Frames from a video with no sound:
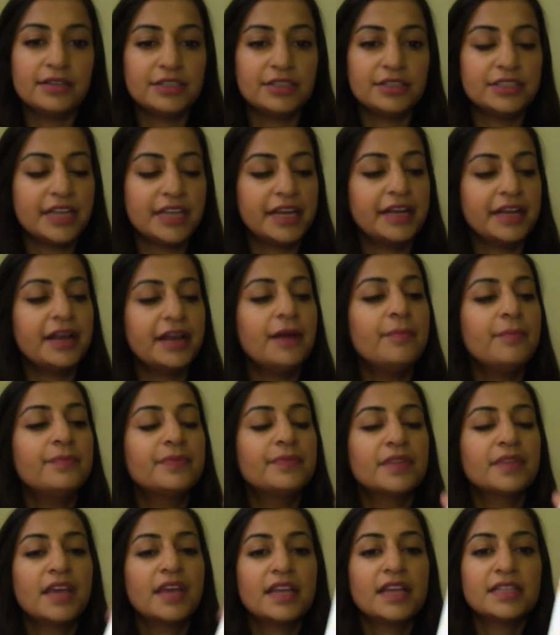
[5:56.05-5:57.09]
Shake it up.
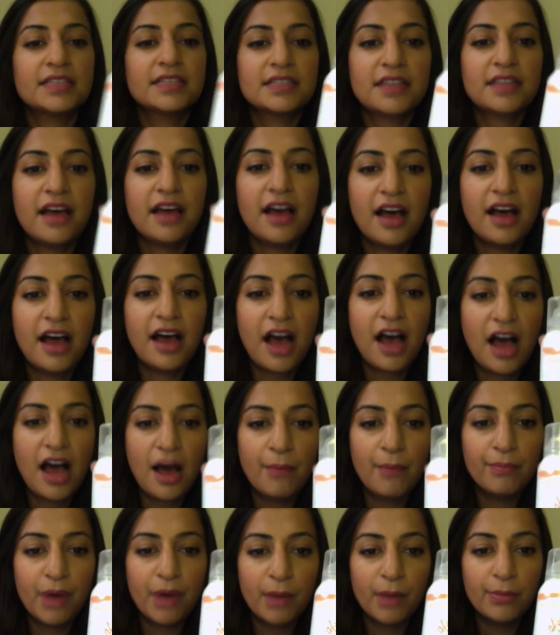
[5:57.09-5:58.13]
It's
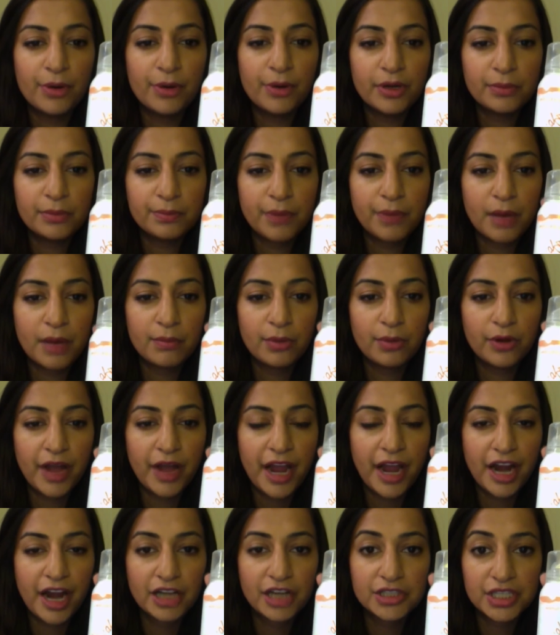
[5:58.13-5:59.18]
the Bumble
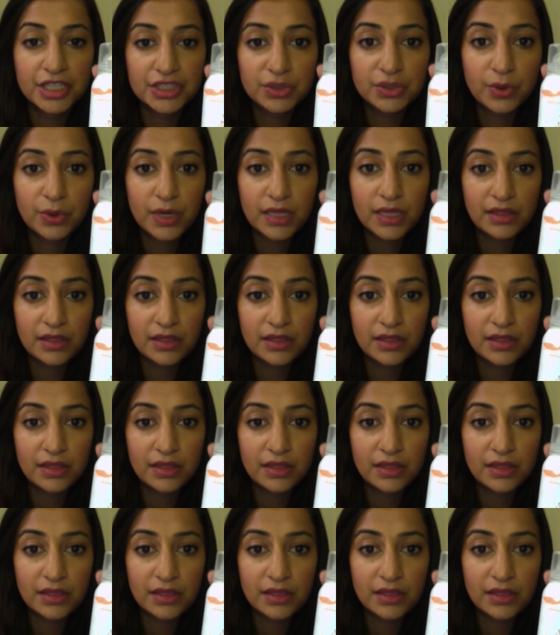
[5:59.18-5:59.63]
Hairdresser